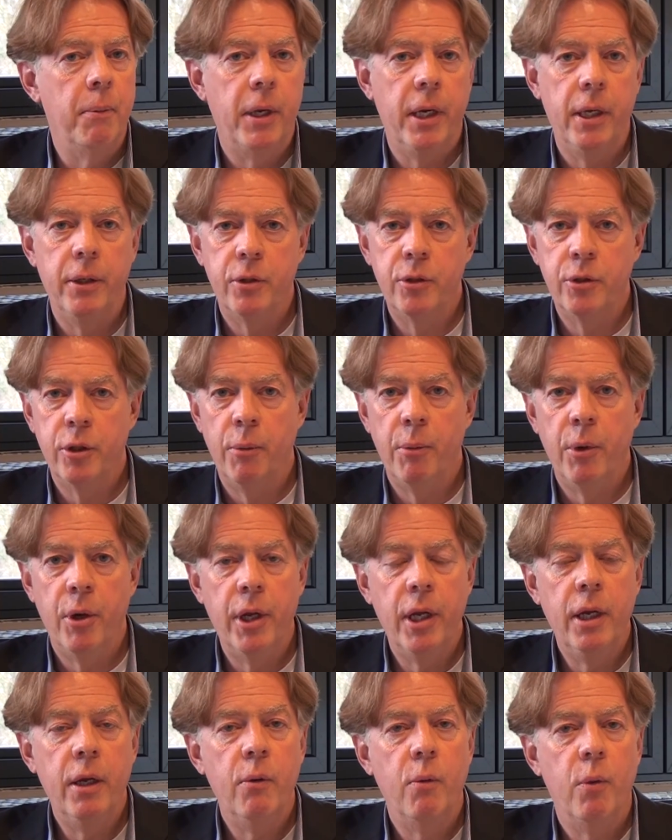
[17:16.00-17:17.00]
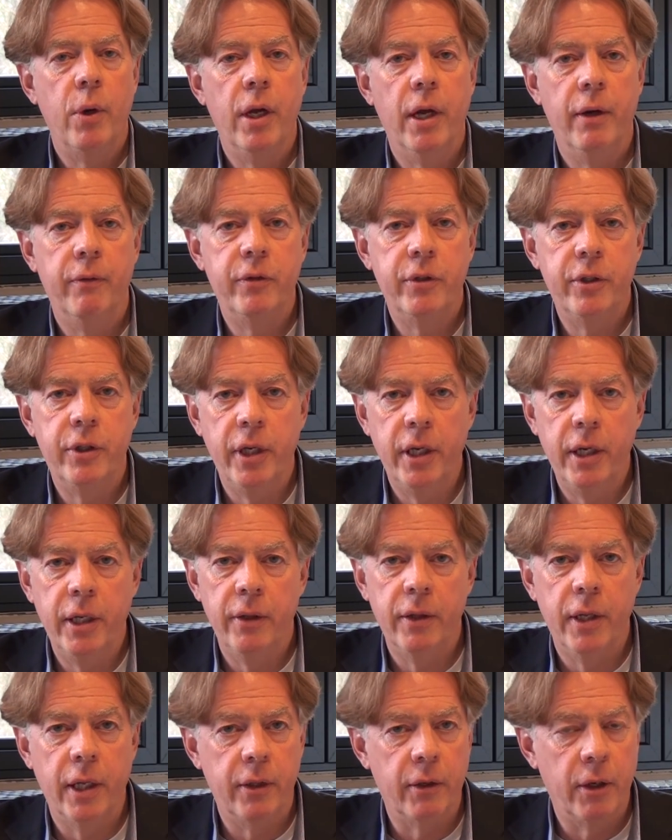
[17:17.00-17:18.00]
In summary, we have
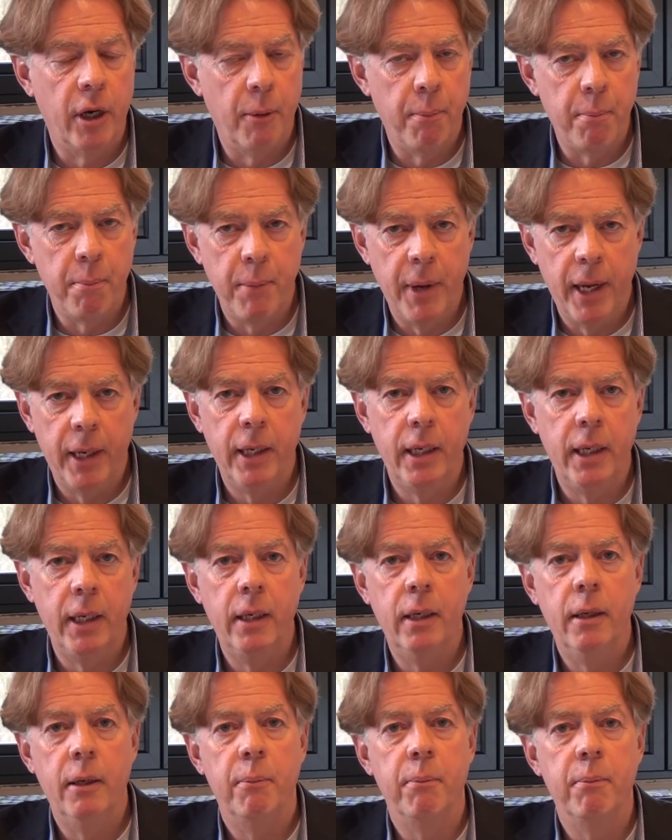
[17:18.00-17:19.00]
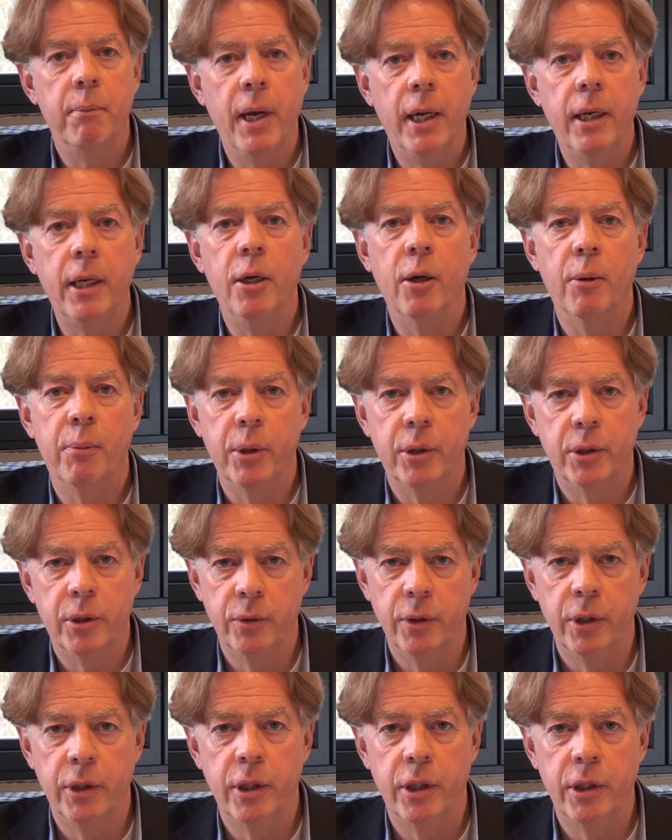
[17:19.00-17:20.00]
seen that there are many, many
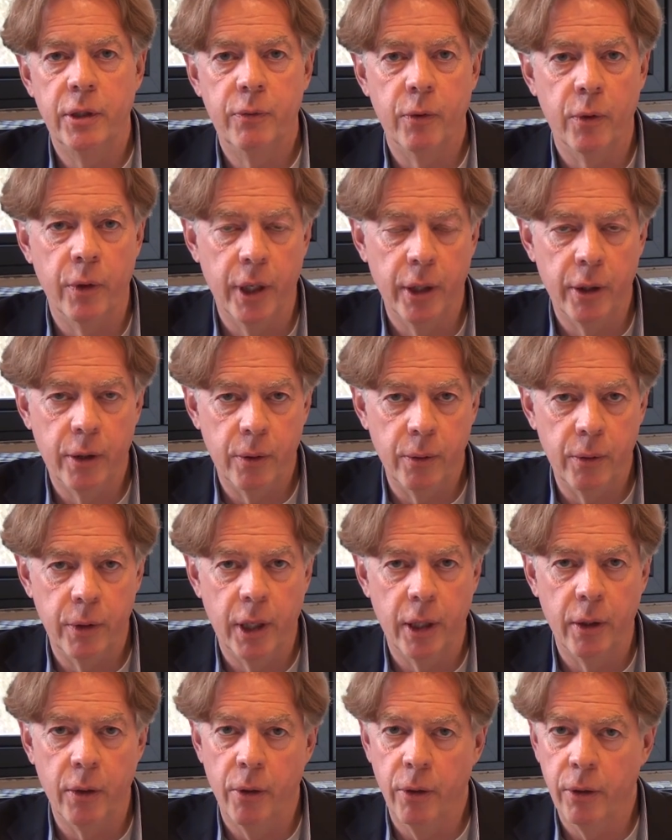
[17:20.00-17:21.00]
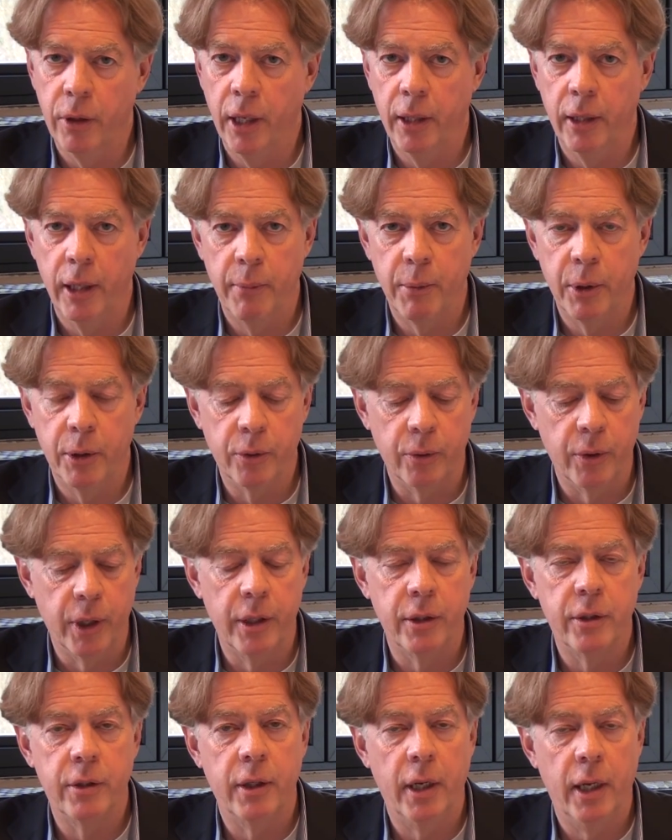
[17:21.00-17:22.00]
opportunities for including online
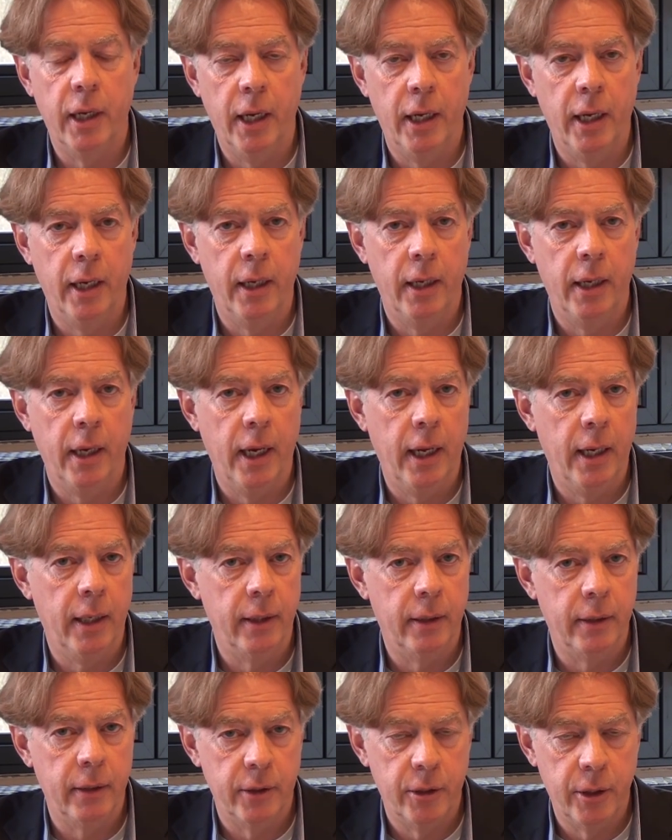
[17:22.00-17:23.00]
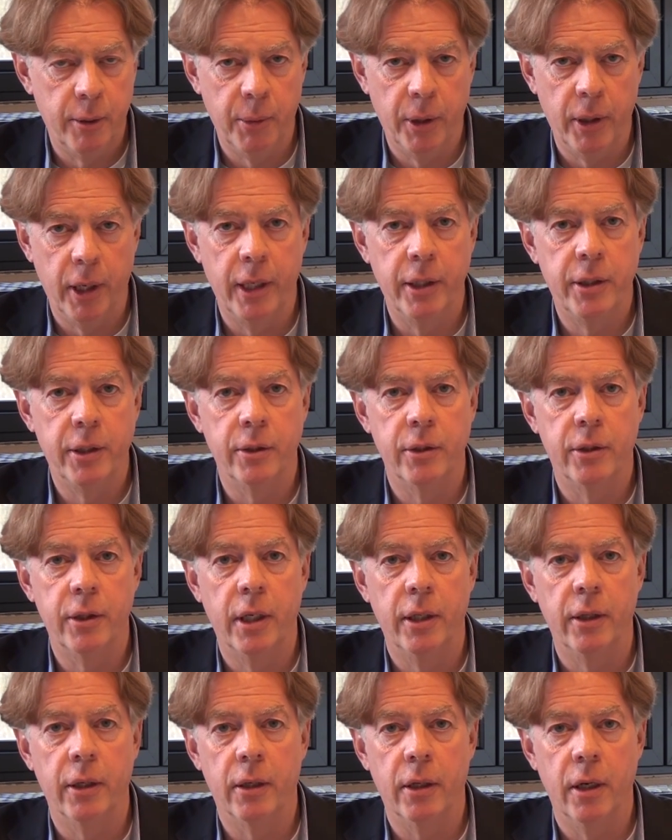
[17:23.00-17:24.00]
laboratories and simulations
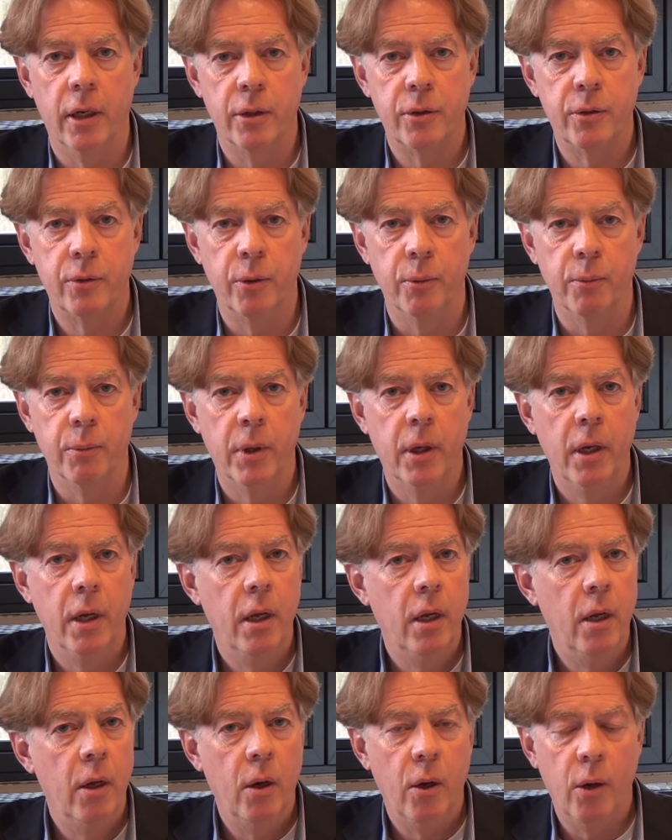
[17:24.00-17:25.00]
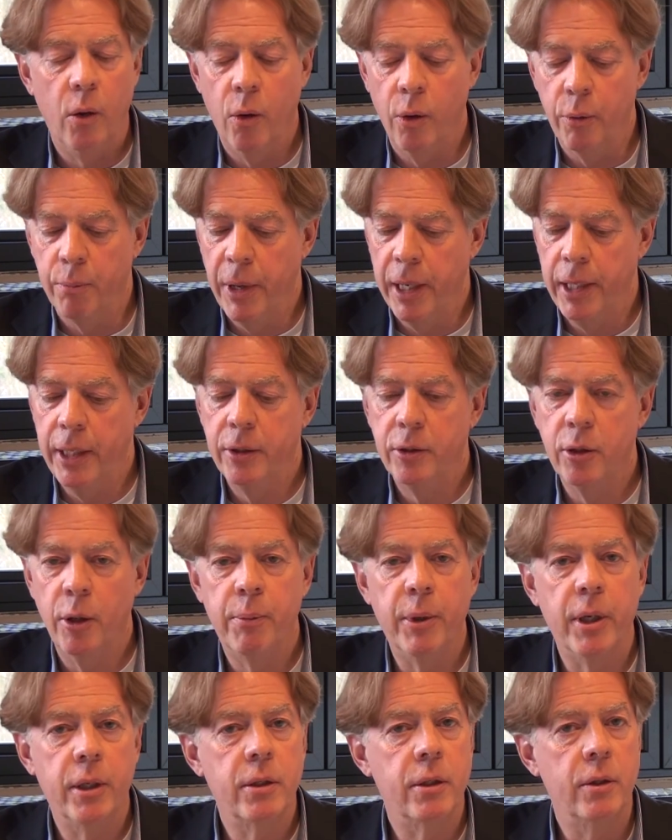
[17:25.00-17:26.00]
in the classroom on many
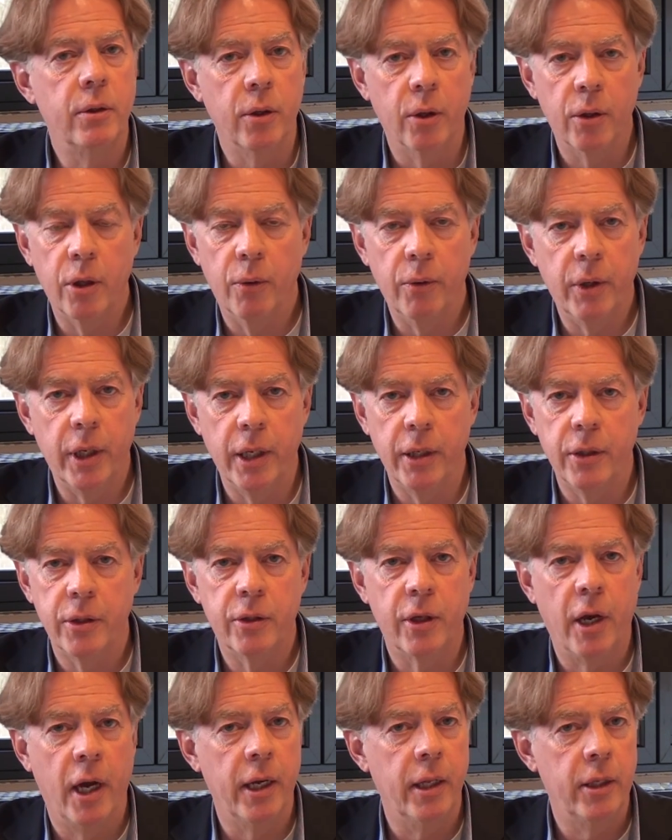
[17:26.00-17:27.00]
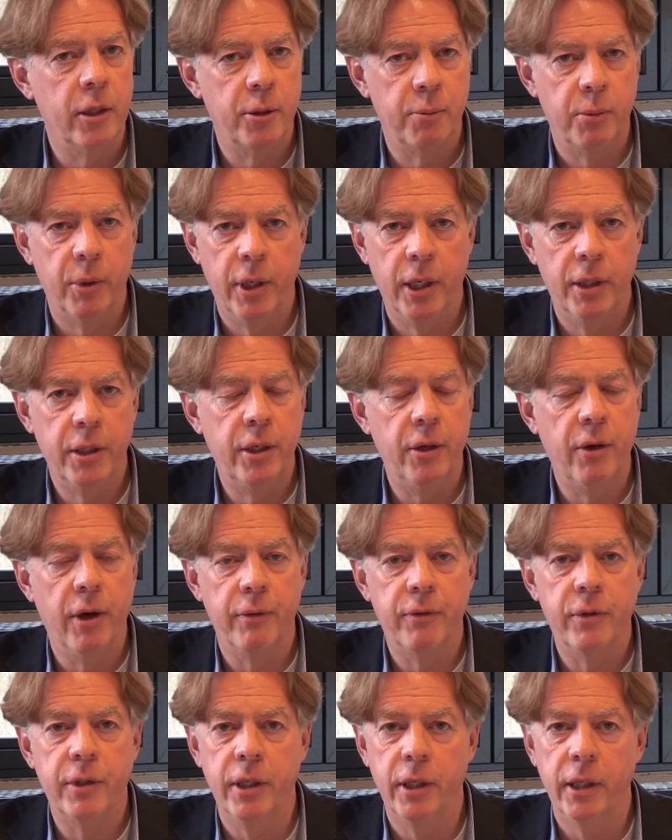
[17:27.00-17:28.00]
topics, not only in science, but as you
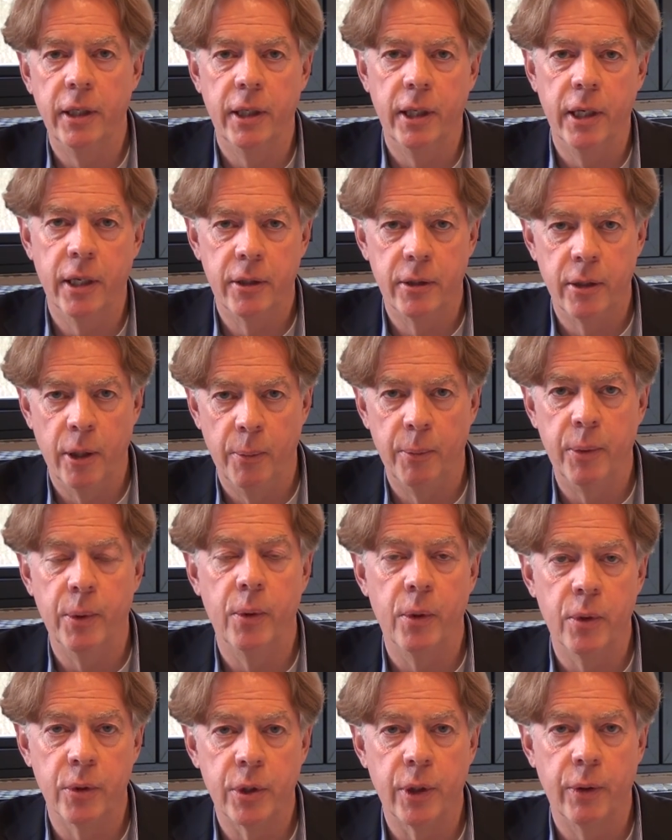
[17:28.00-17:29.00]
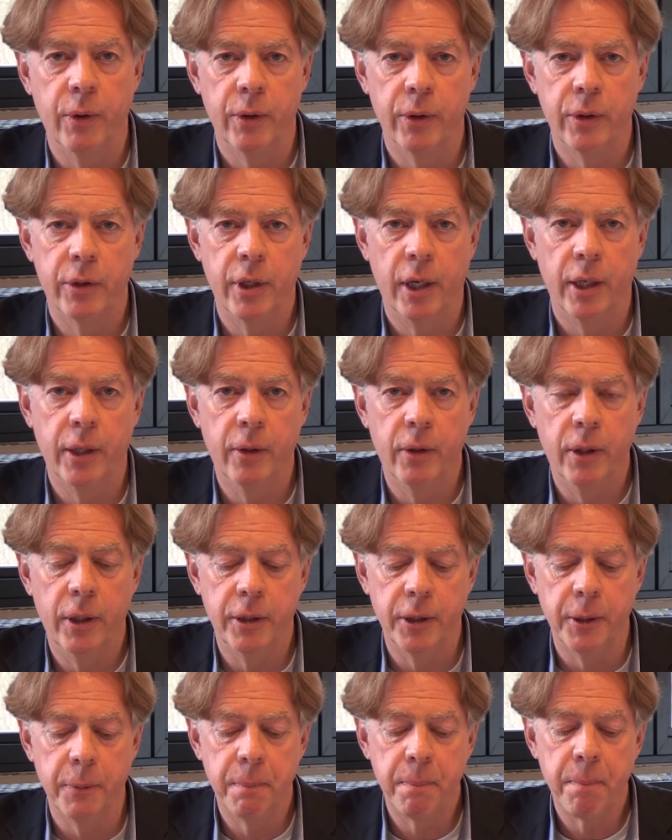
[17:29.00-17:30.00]
have seen in the example, also on
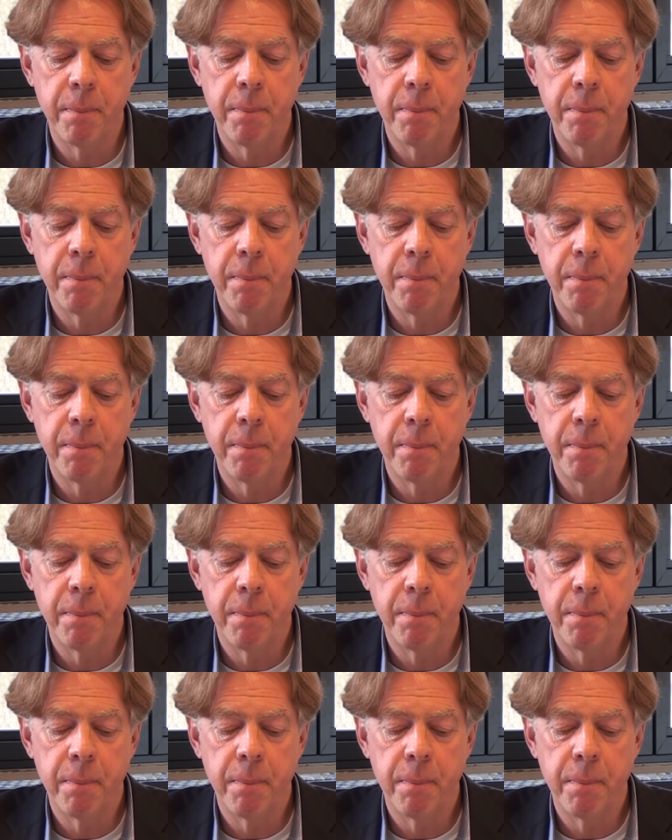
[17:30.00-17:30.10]
psychology.